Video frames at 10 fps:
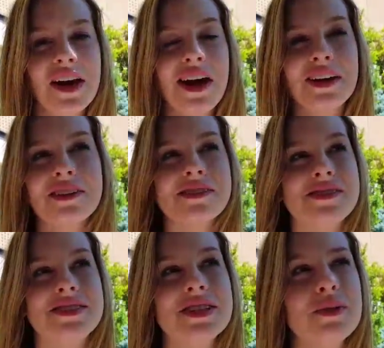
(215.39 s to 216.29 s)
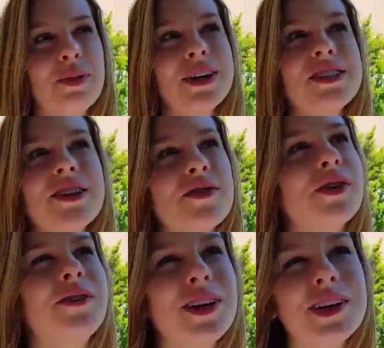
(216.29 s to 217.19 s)
And did the present
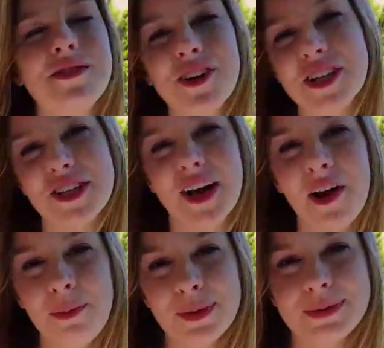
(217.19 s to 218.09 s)
owner really fix it up?